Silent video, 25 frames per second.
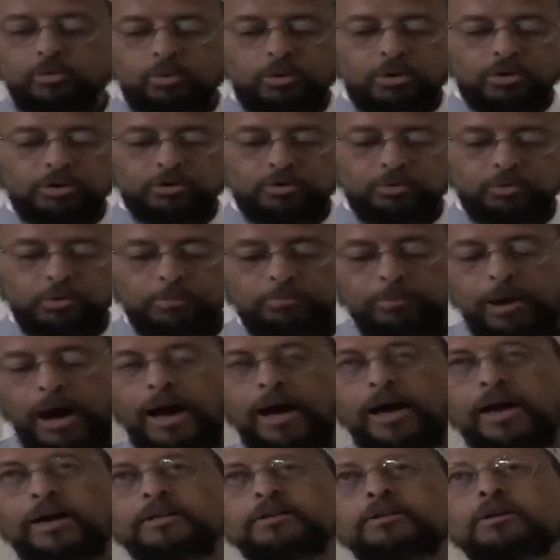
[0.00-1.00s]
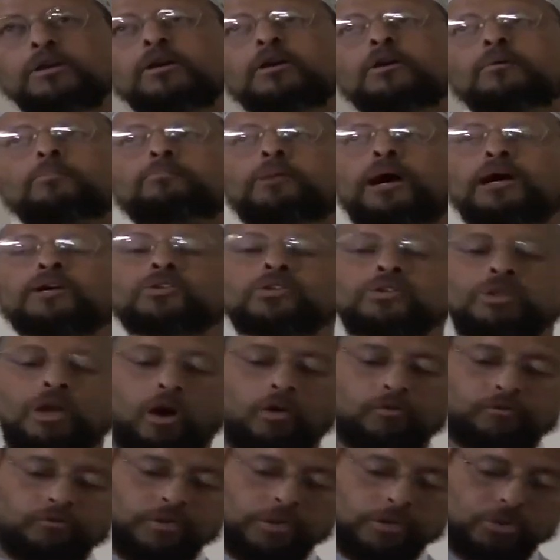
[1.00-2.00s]
We want to remind
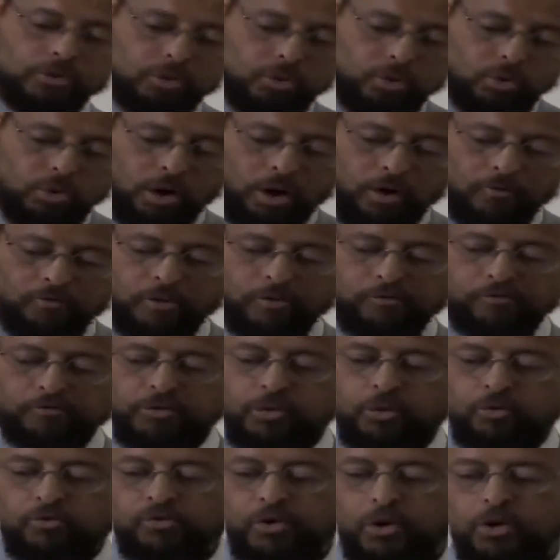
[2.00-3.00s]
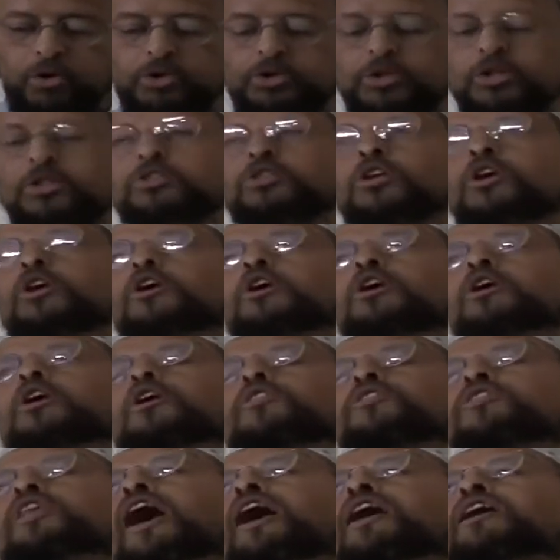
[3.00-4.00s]
myself and you, of a few verses
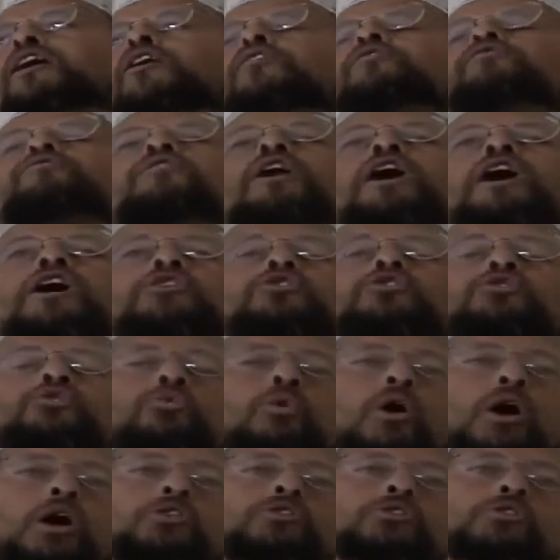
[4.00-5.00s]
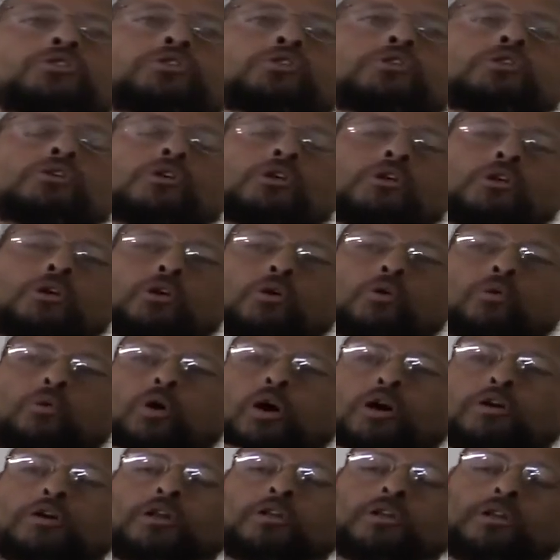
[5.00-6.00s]
that convey to us
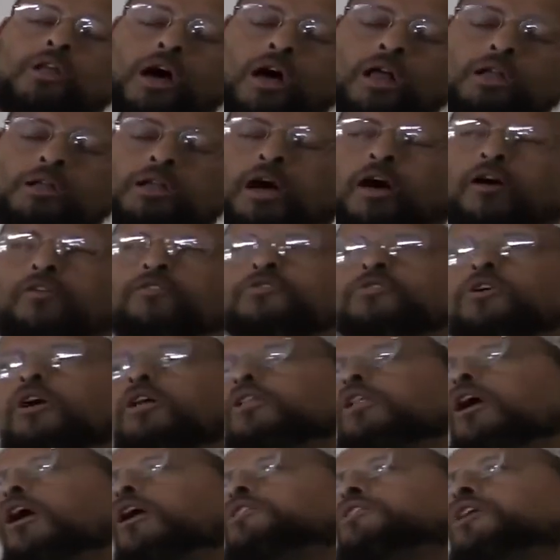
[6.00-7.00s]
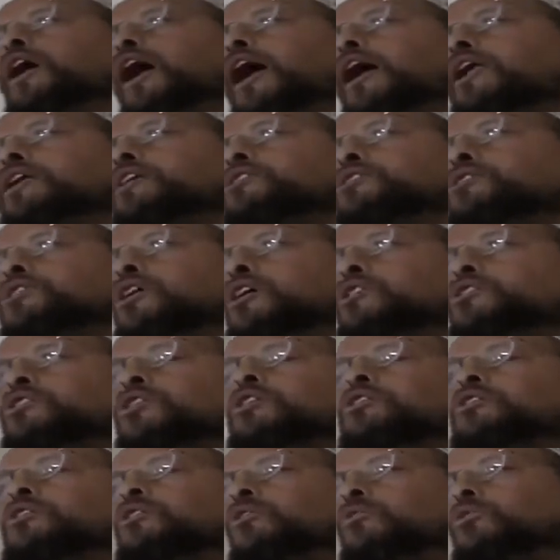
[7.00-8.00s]
what Allah loves. Allah Ta'ala says,
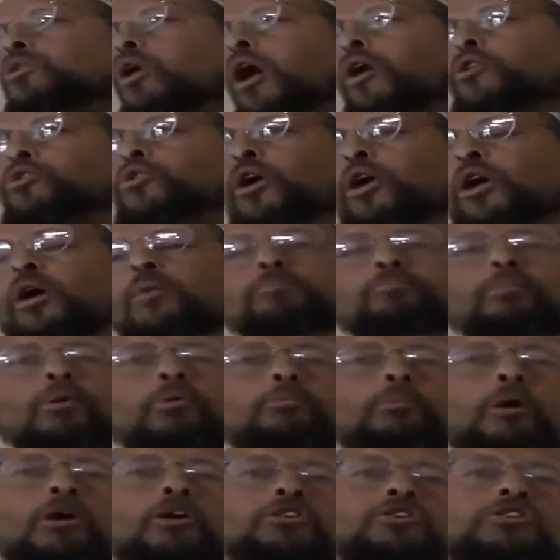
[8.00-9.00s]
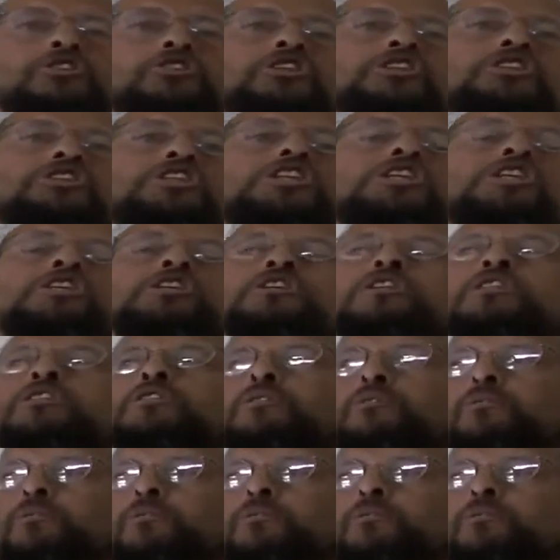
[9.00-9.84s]
In Allah yuhibbul muhsineen.